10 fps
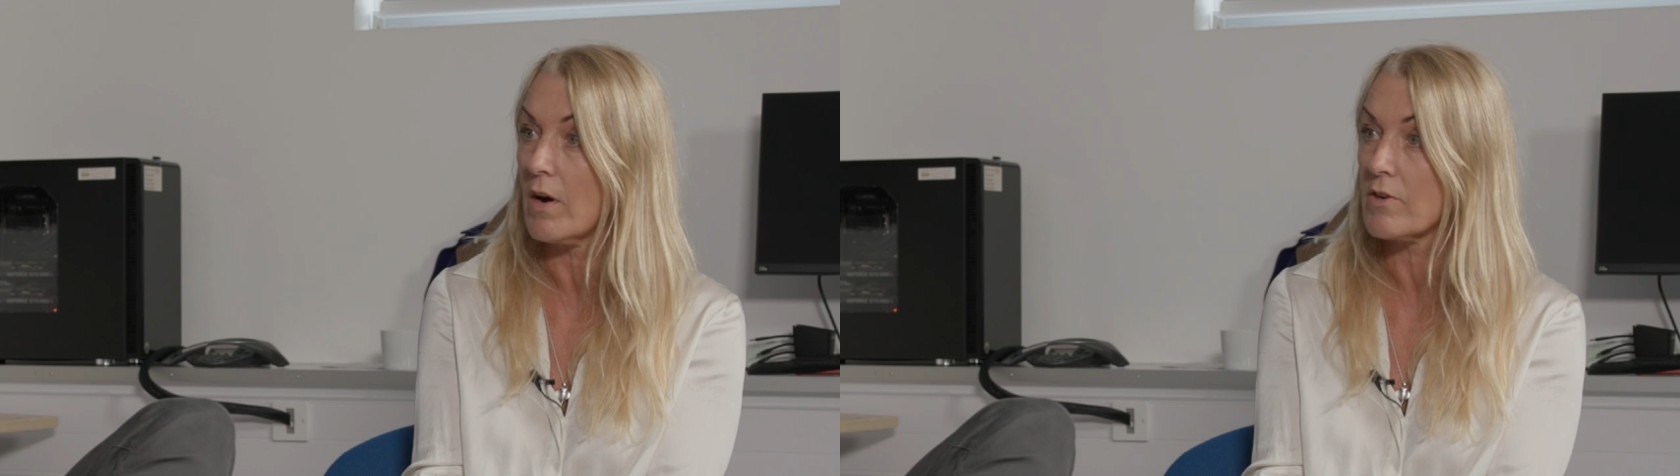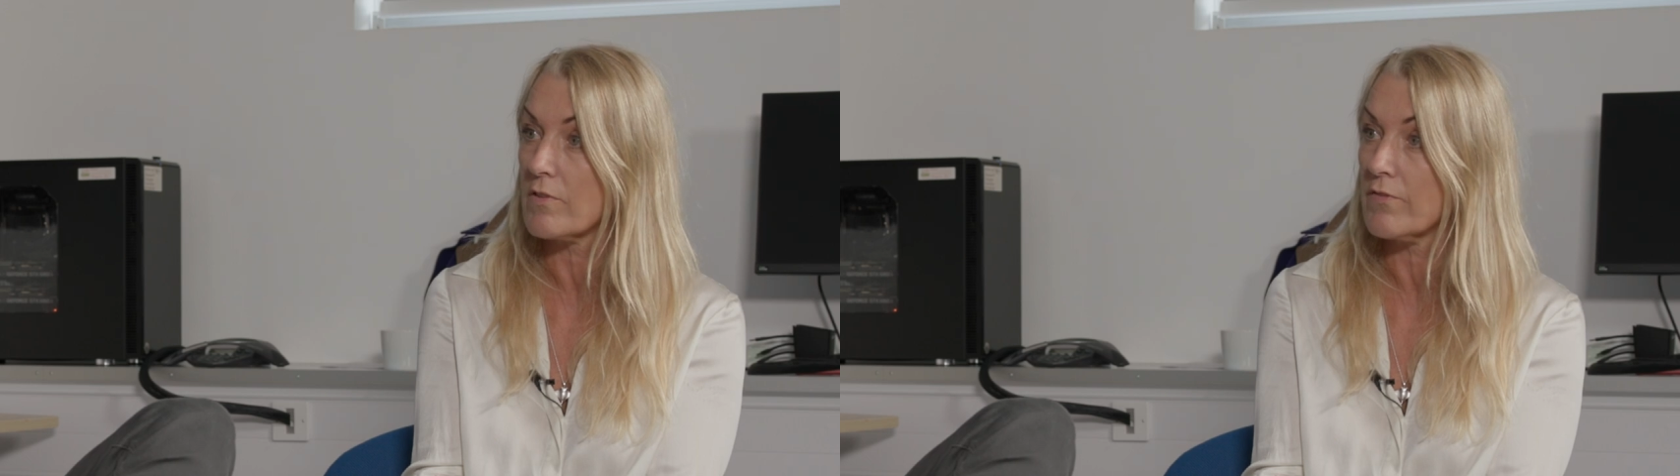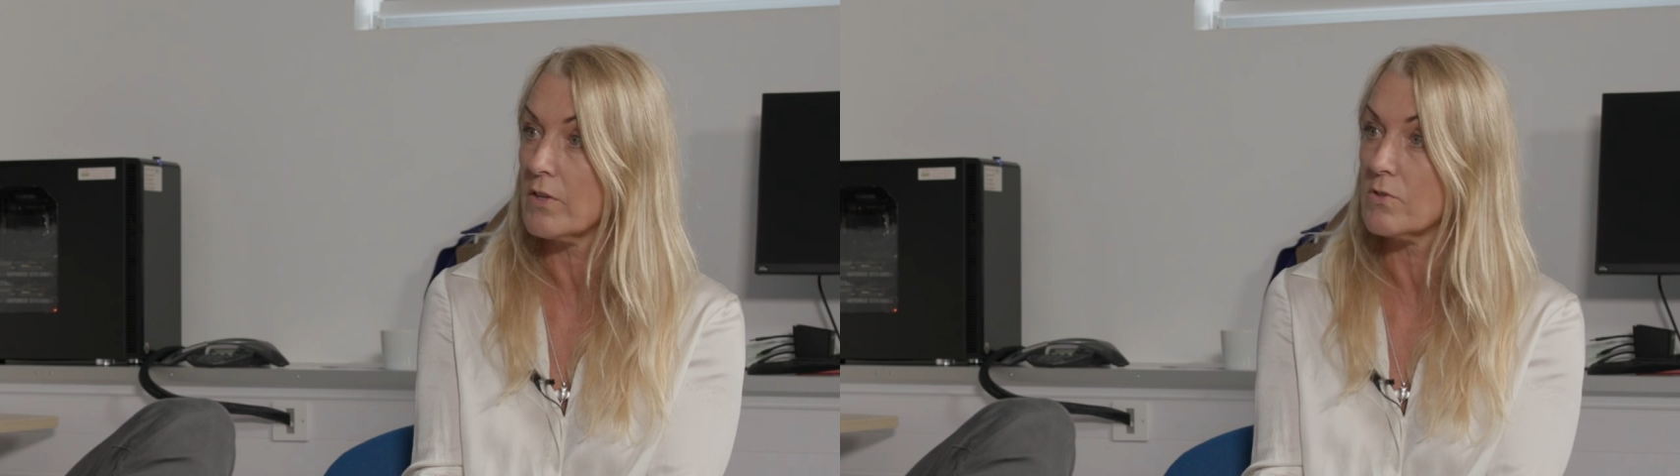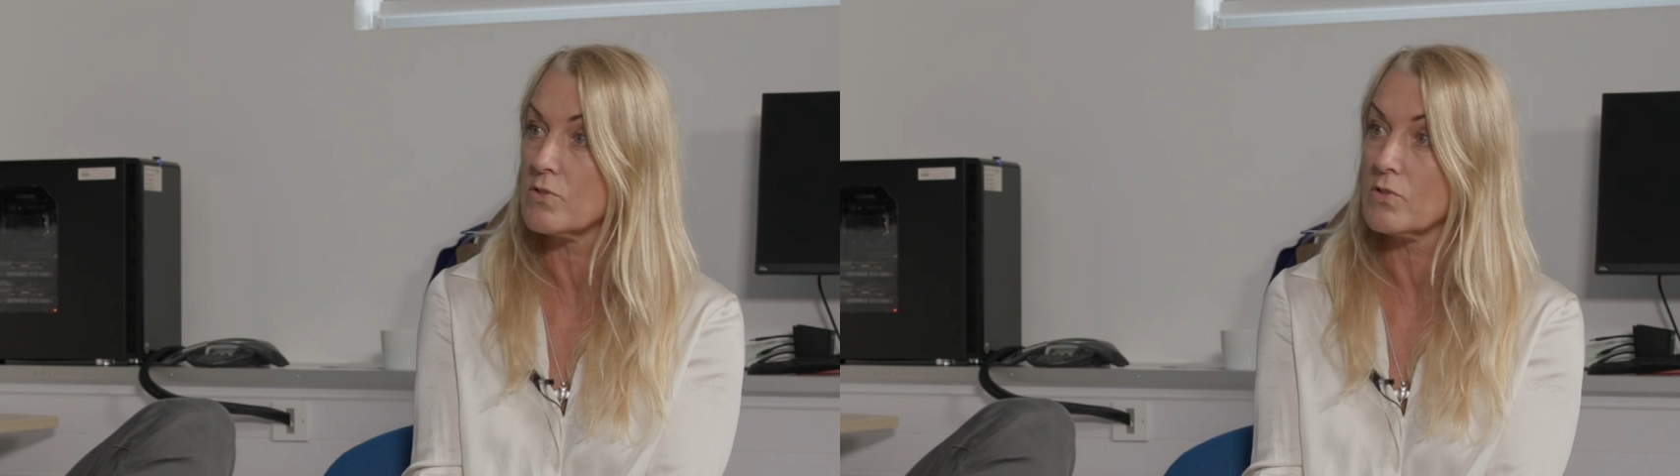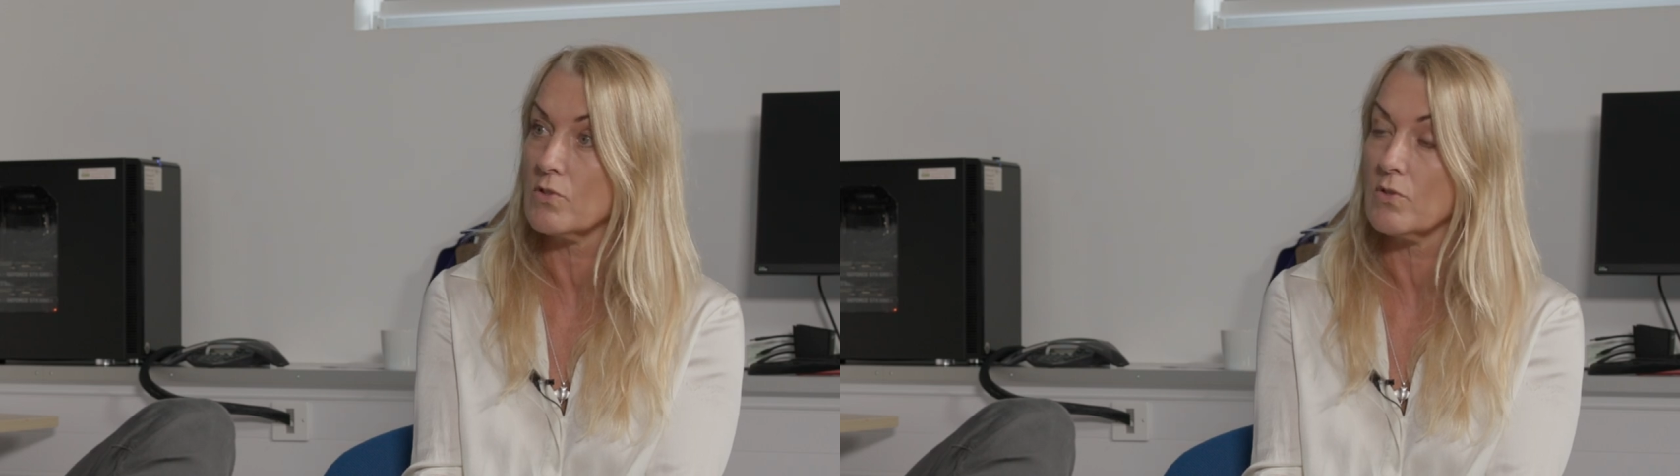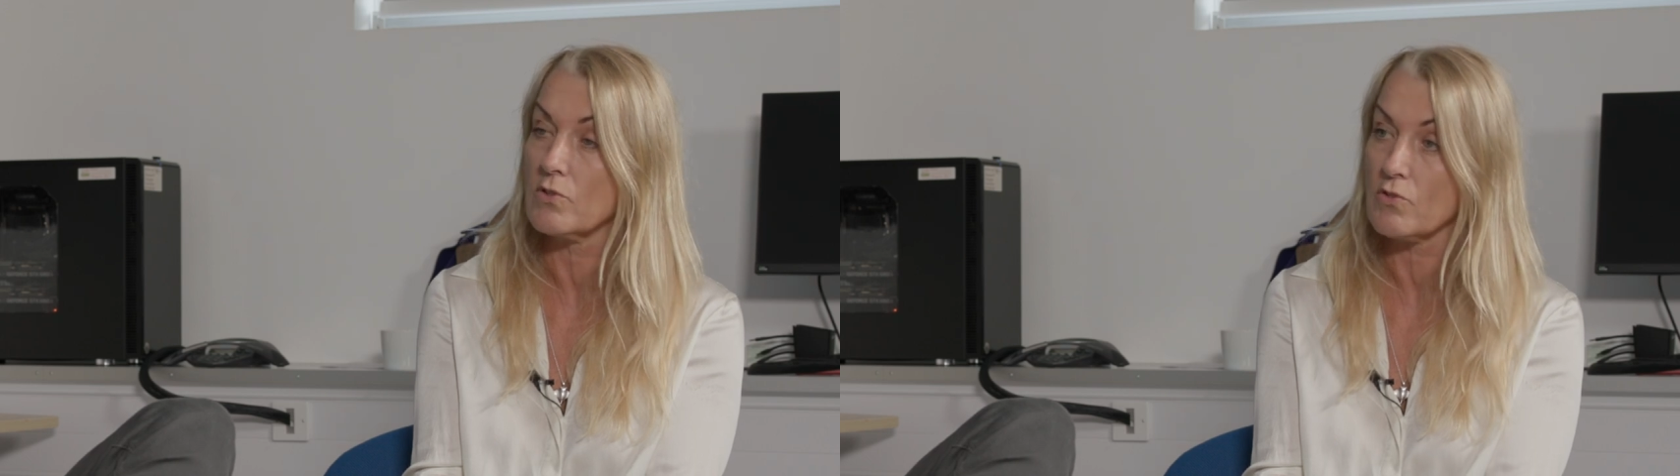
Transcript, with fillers: wider afield to